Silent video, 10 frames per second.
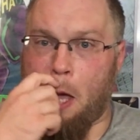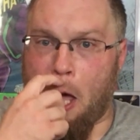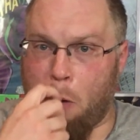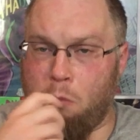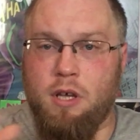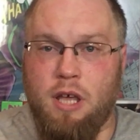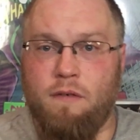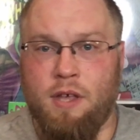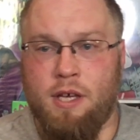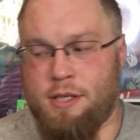I will give
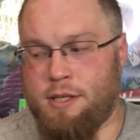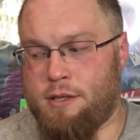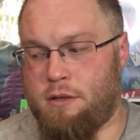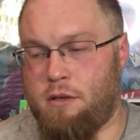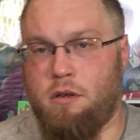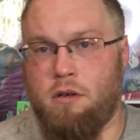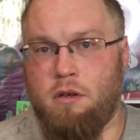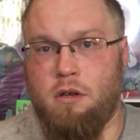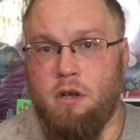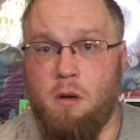this.
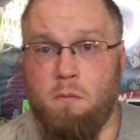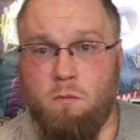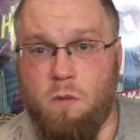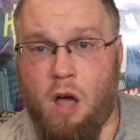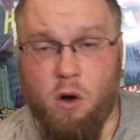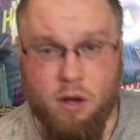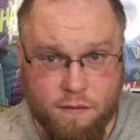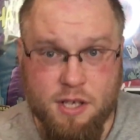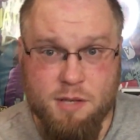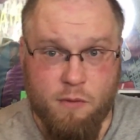I'll give
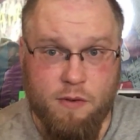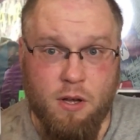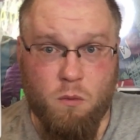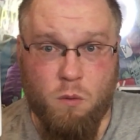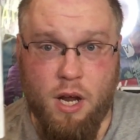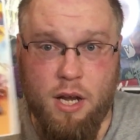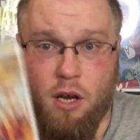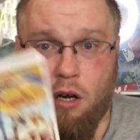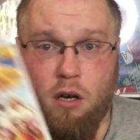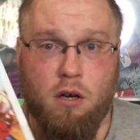this movie right
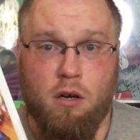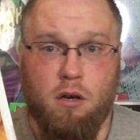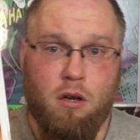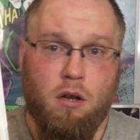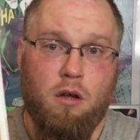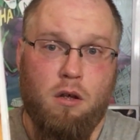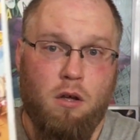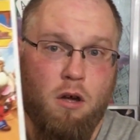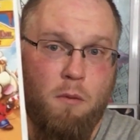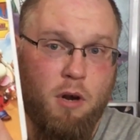here.
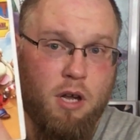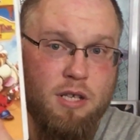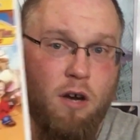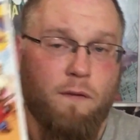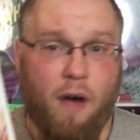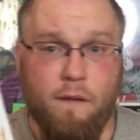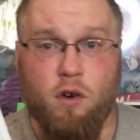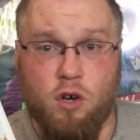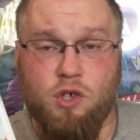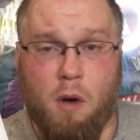American Tail, Fievel
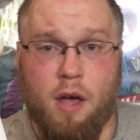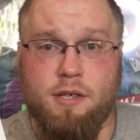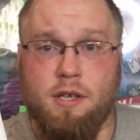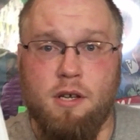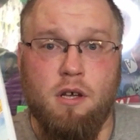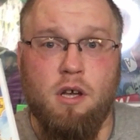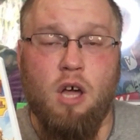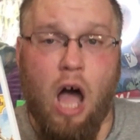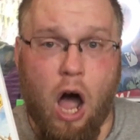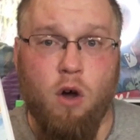Goes West.
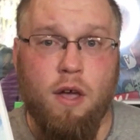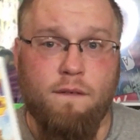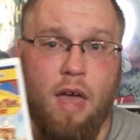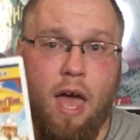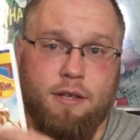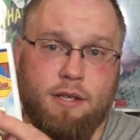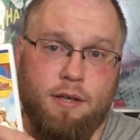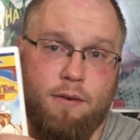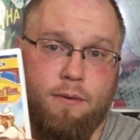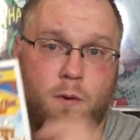I'll give that
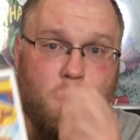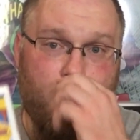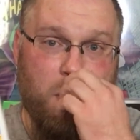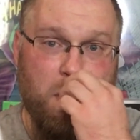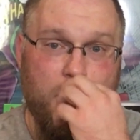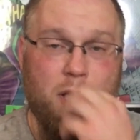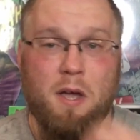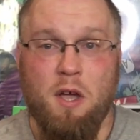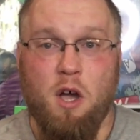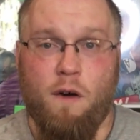
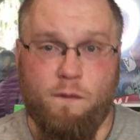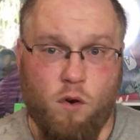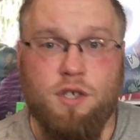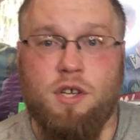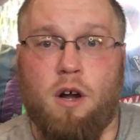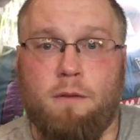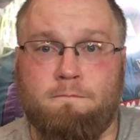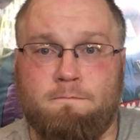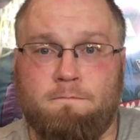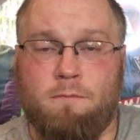a four star
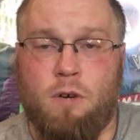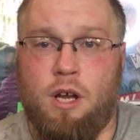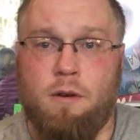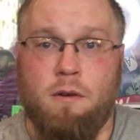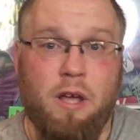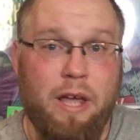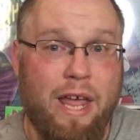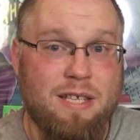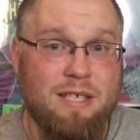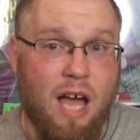rating.
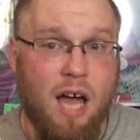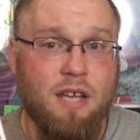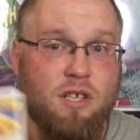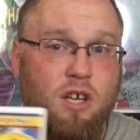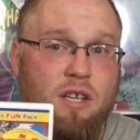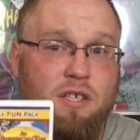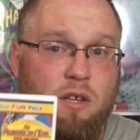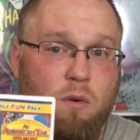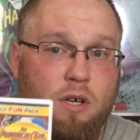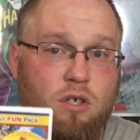It's not as good as the
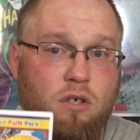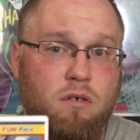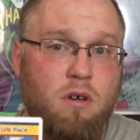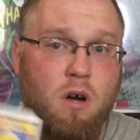original,